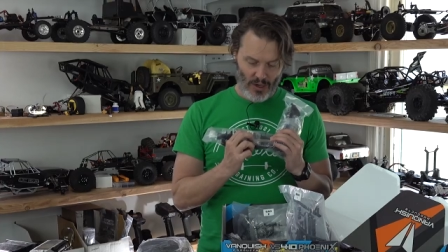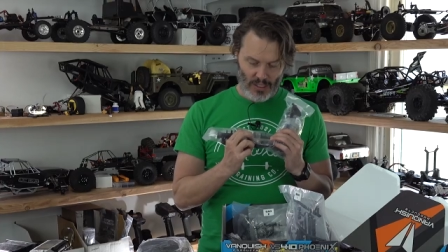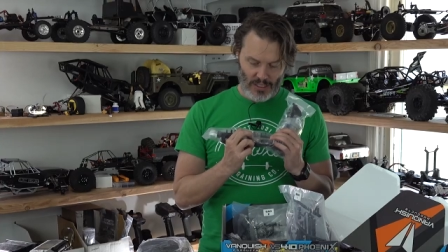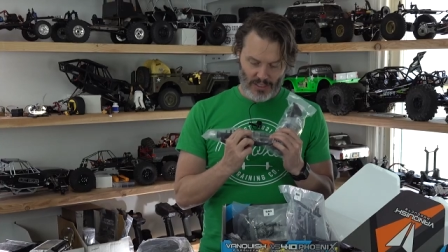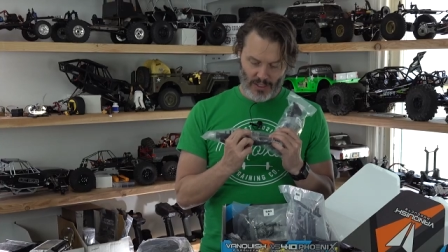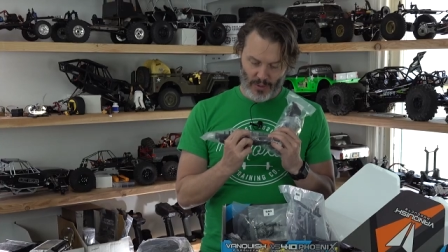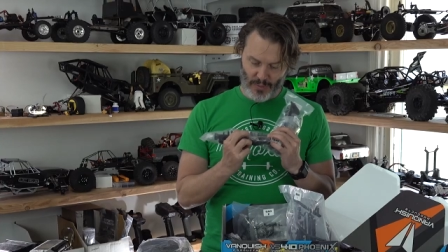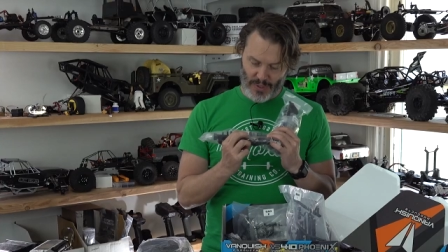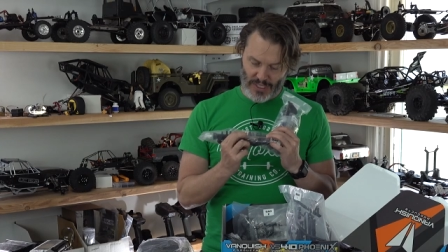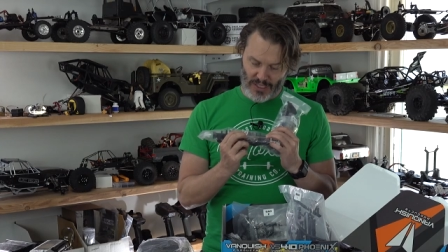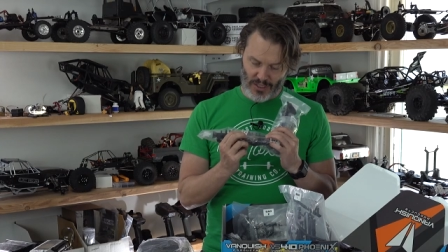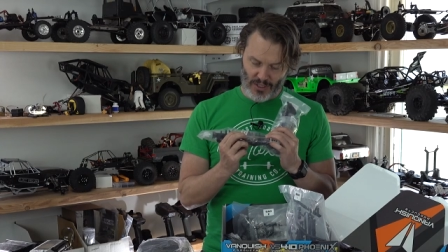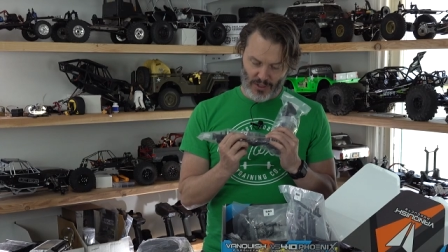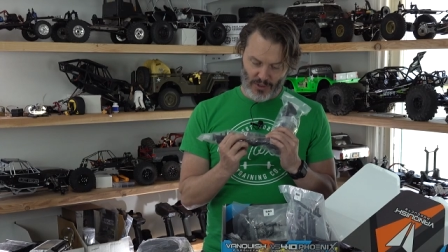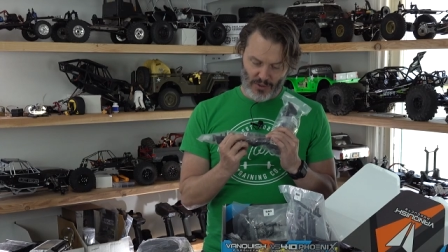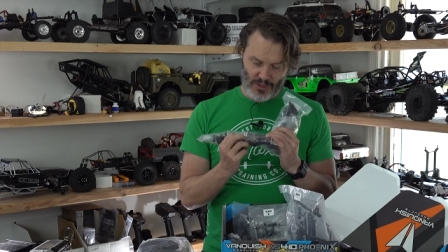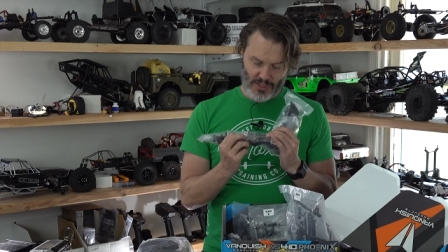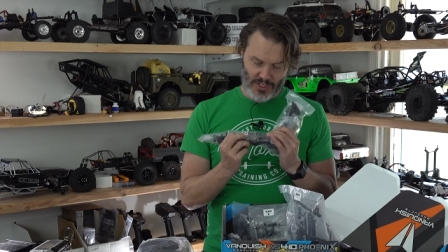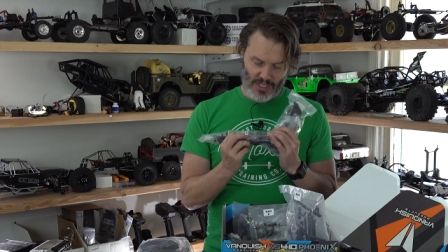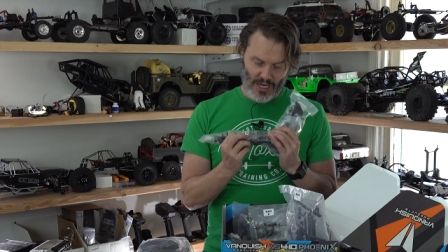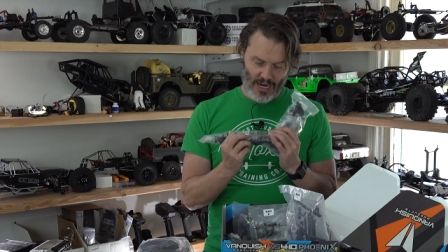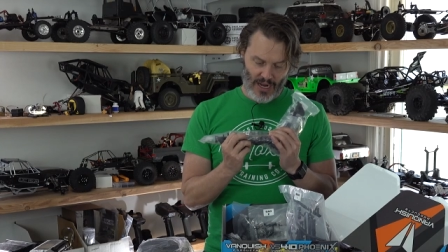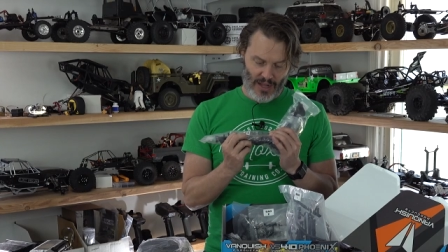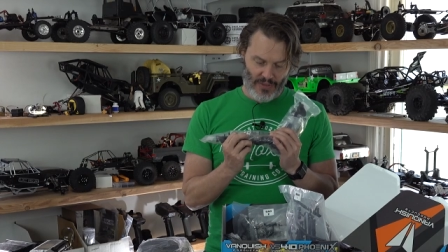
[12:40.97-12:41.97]
are a little bit
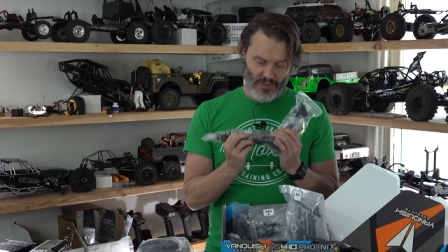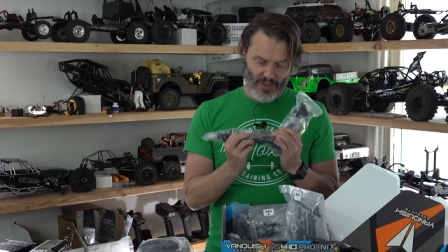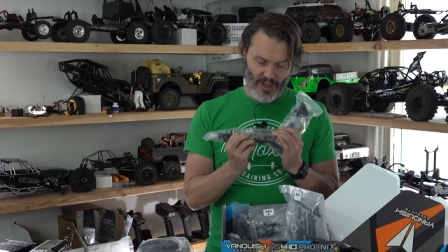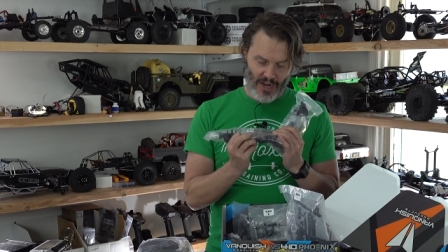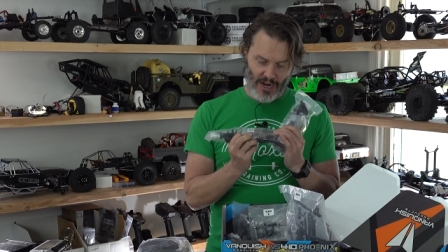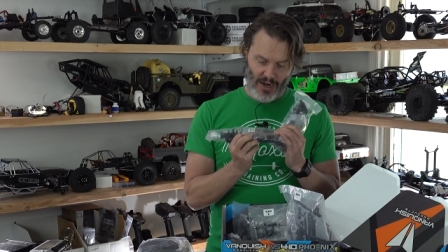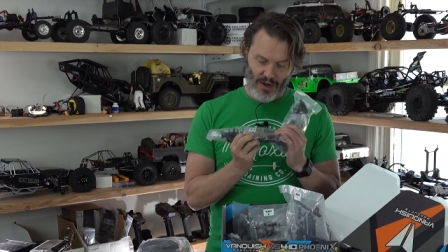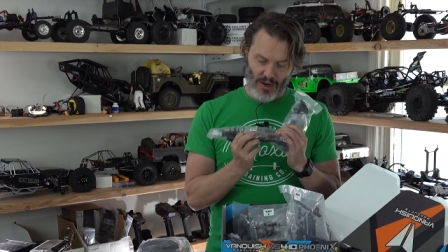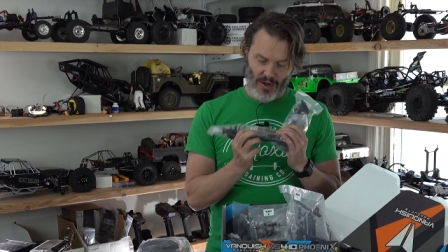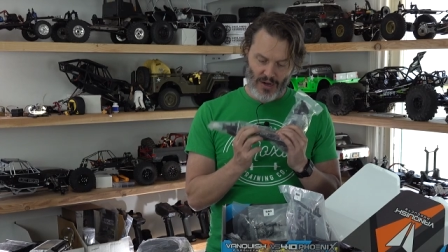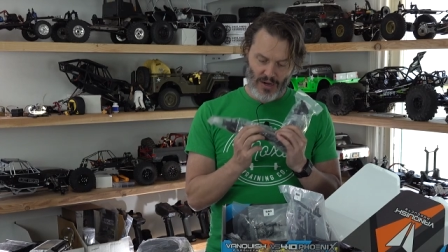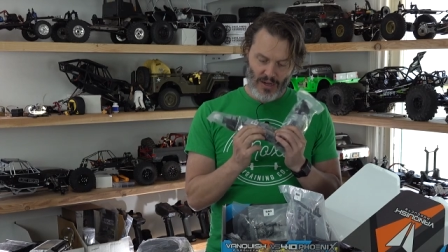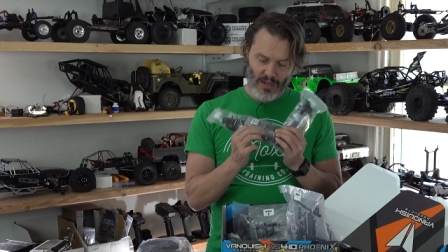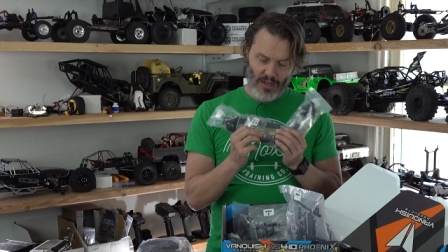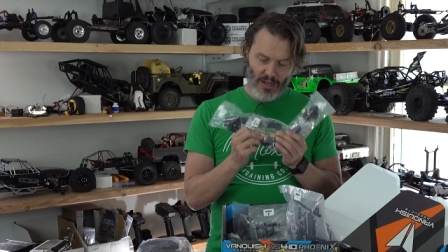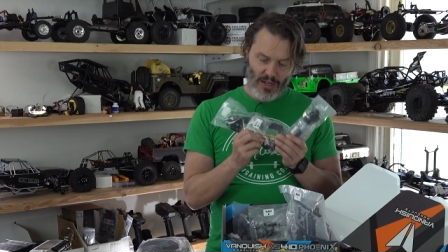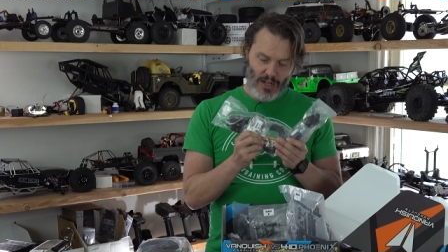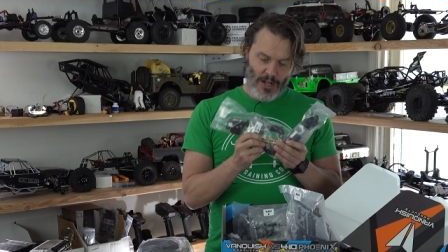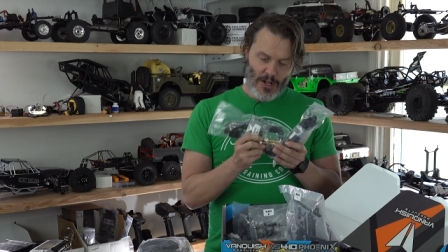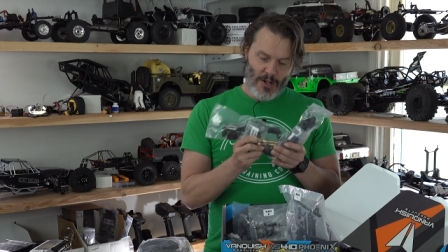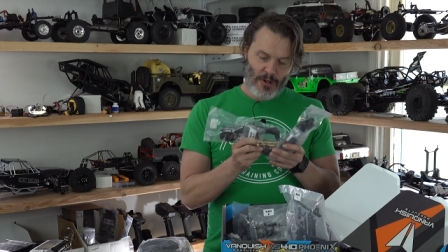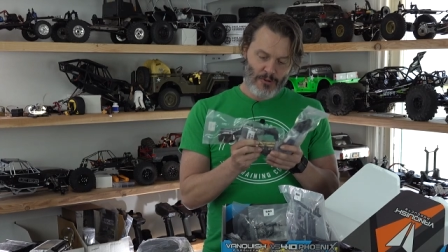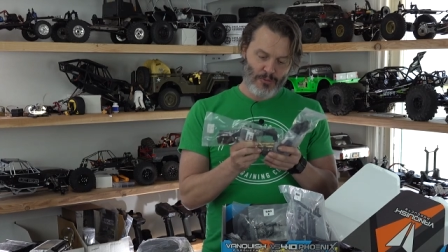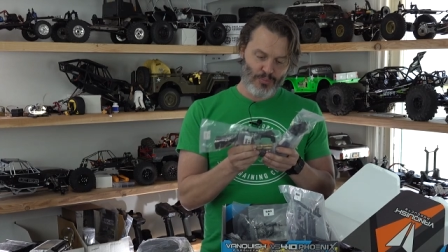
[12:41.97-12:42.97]
loose on there,
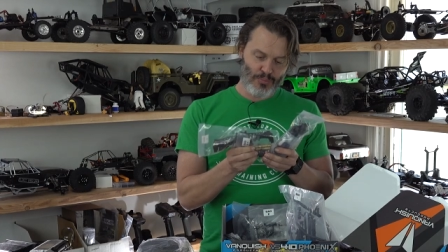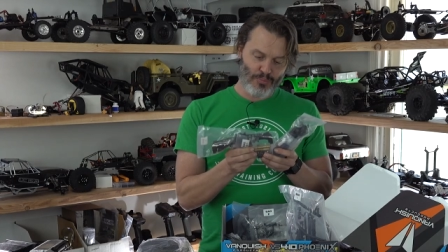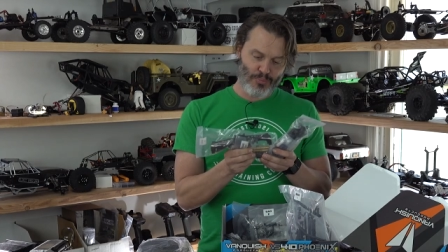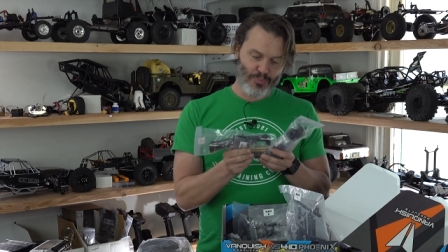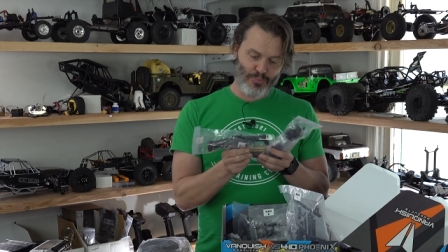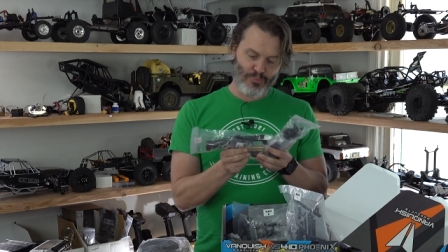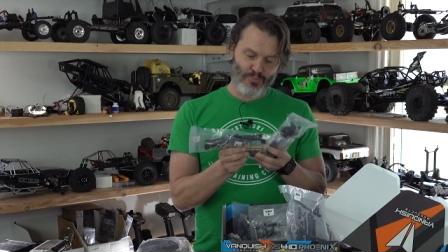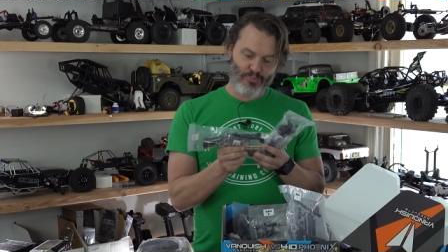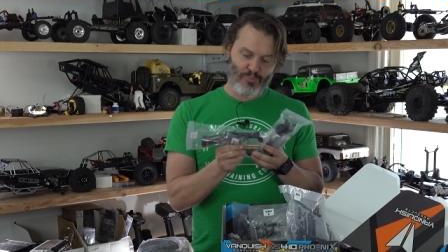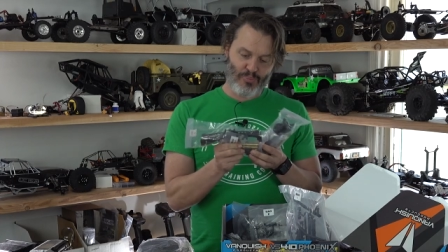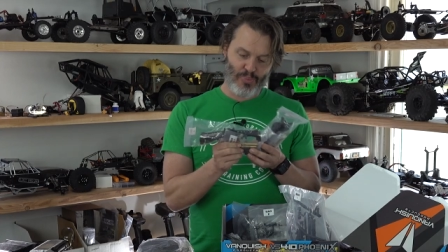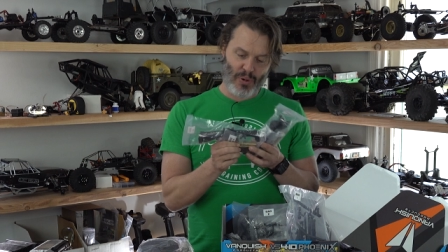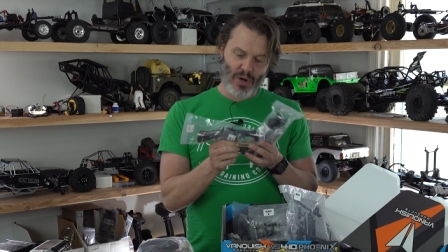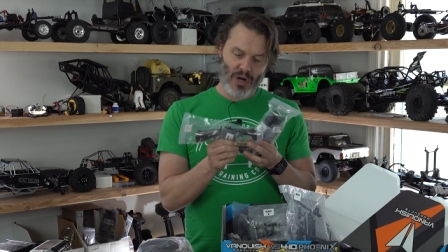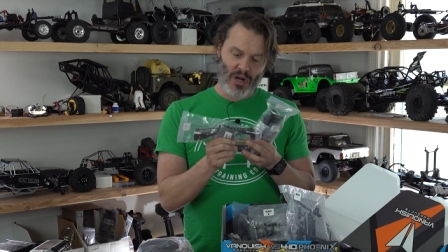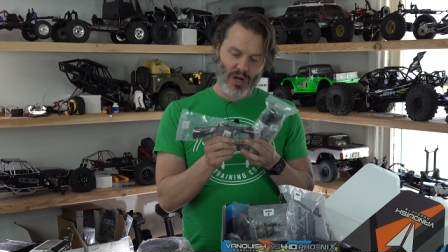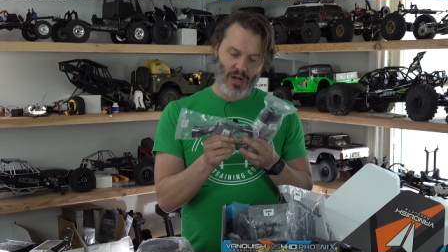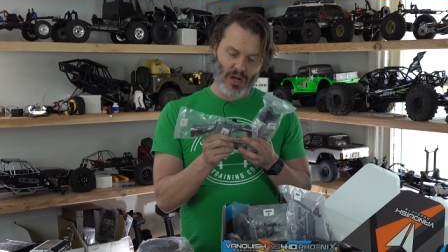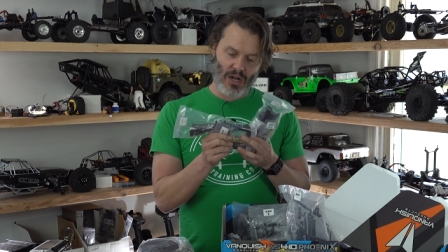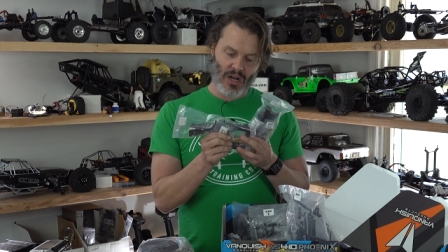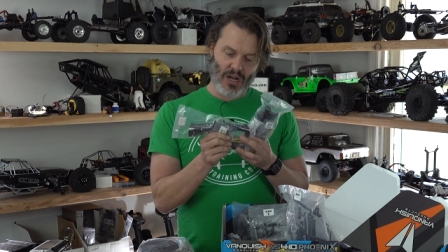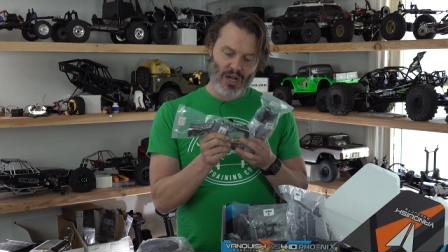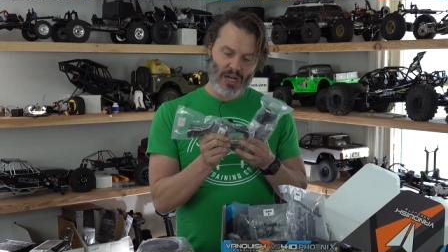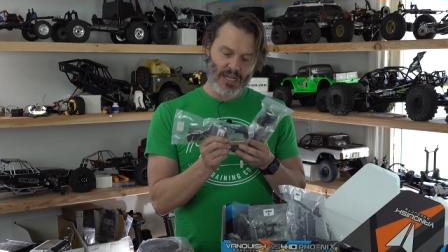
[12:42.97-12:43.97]

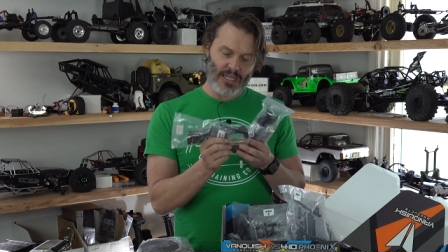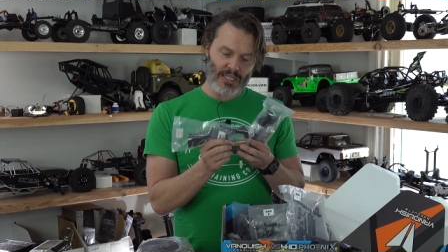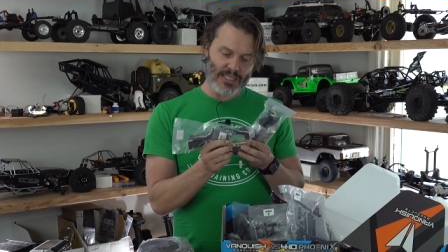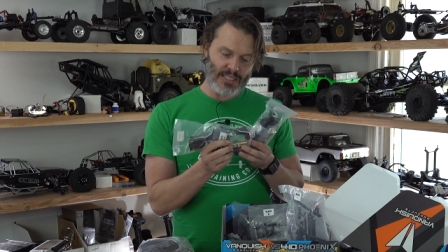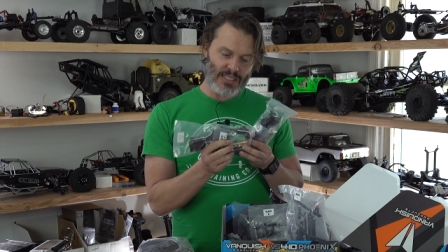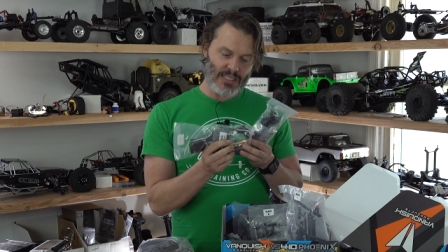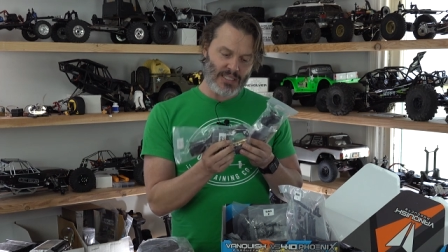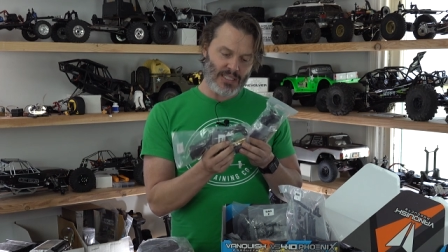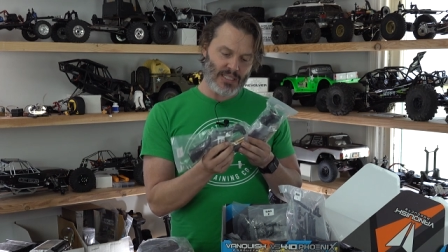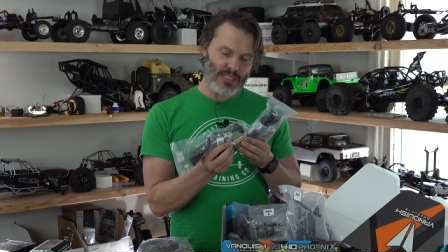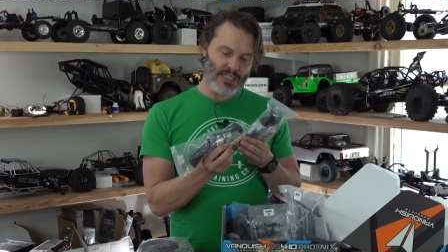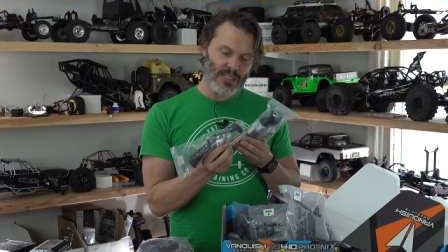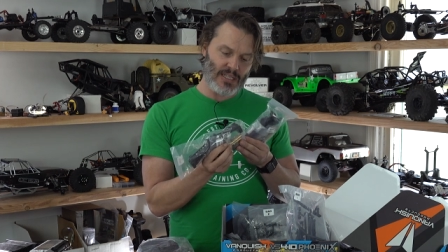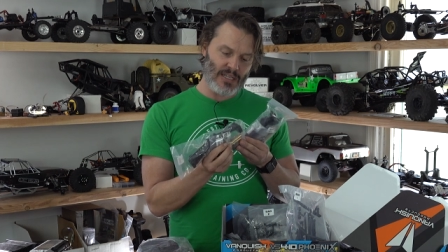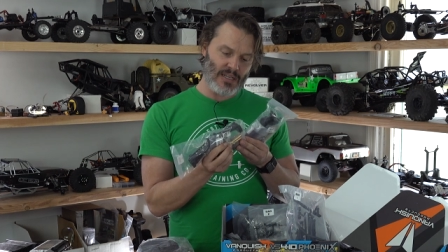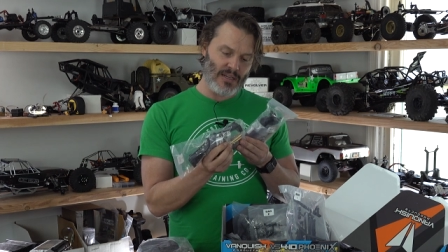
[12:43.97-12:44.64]
but